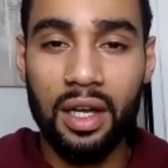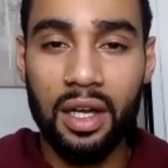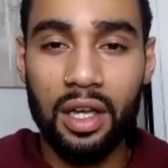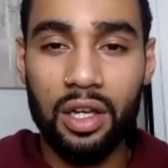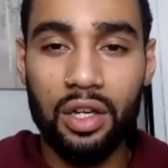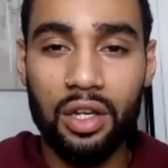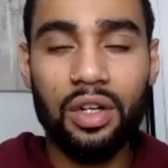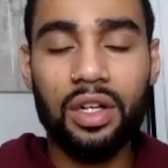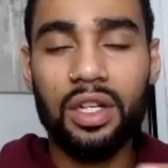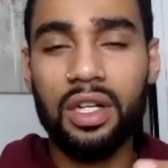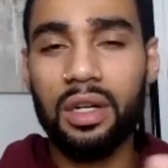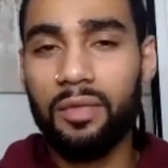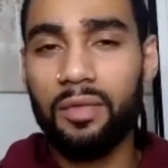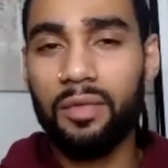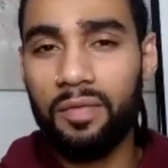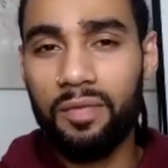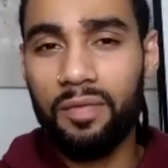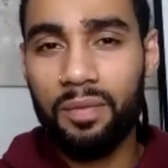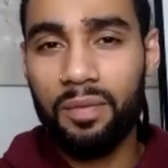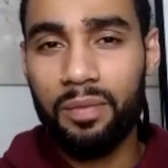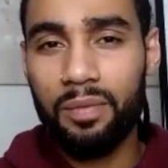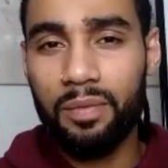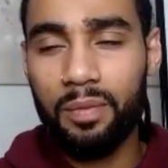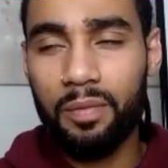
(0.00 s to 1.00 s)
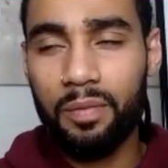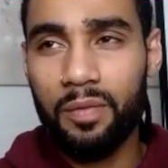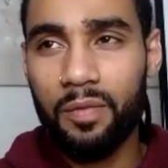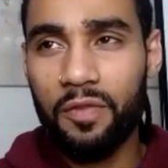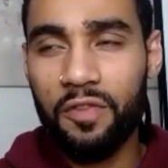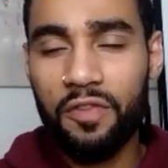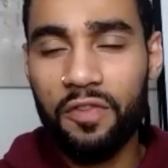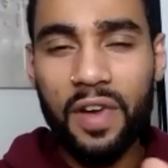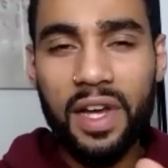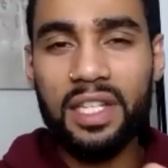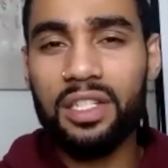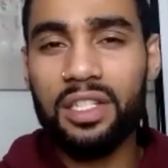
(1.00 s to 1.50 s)
you're going to
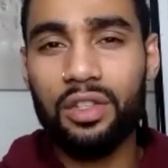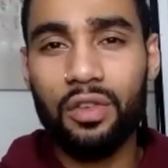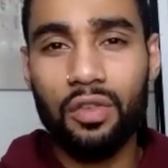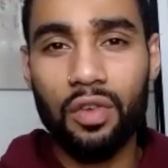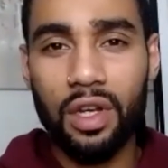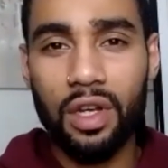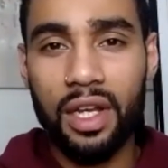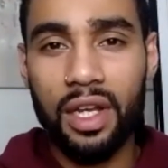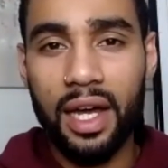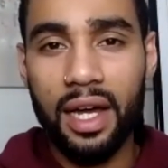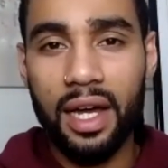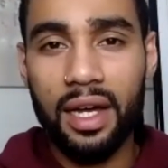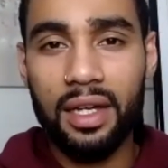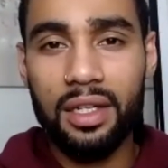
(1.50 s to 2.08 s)
fester on that.